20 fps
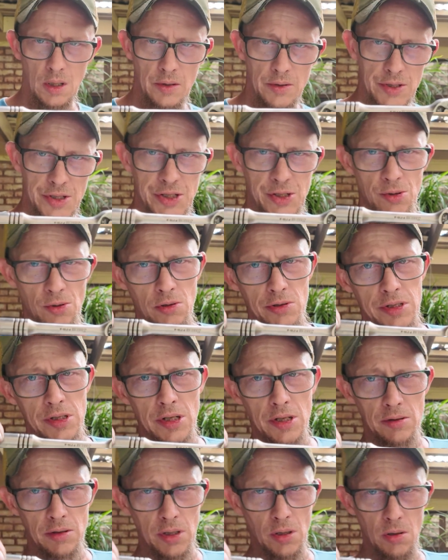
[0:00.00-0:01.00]
This tool is
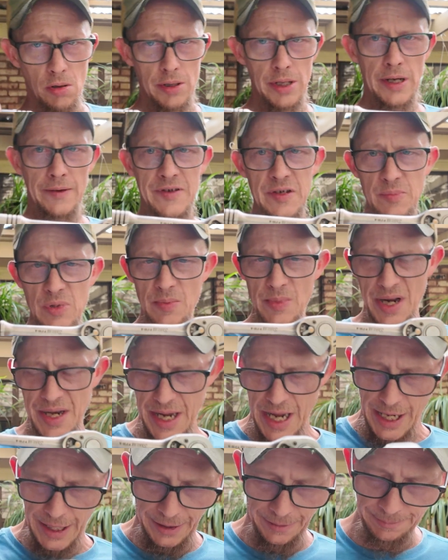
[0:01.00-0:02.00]
literally old enough to be my
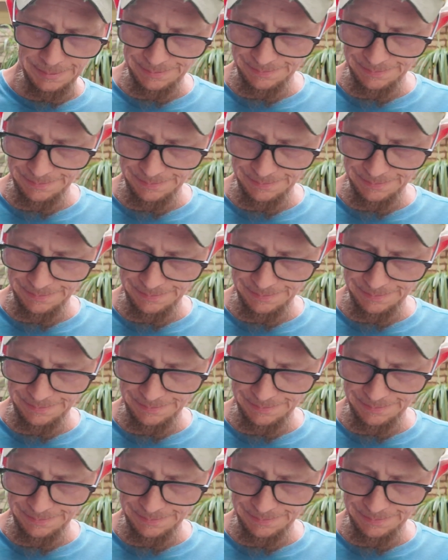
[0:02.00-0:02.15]
daddy.